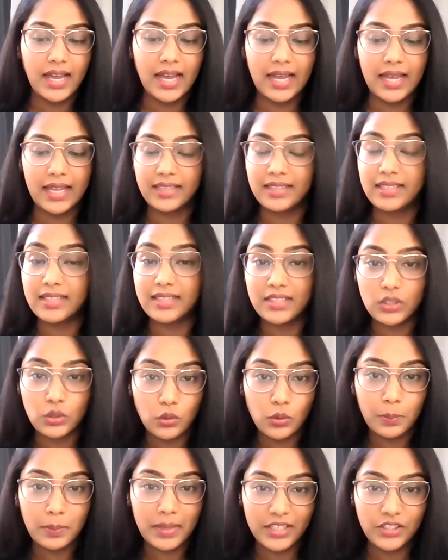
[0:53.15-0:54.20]
and there is
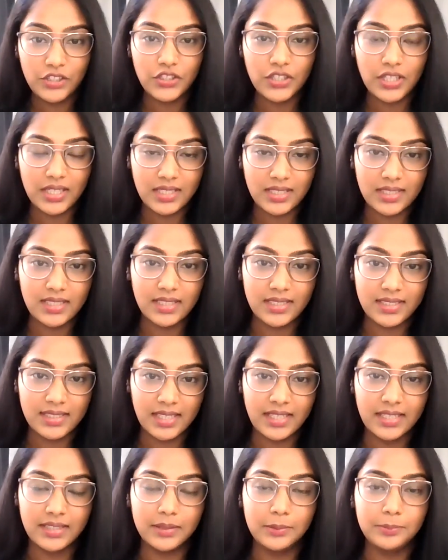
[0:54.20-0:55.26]
no bench test this
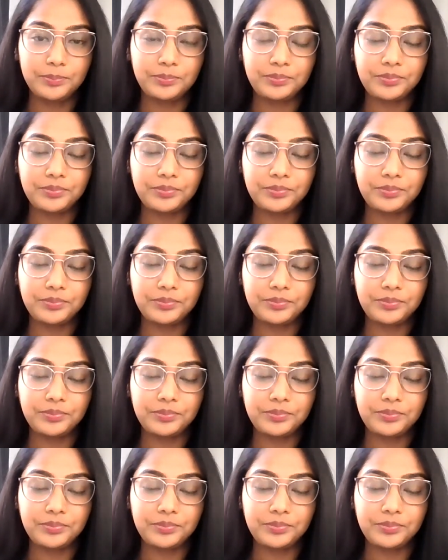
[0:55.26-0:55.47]
year.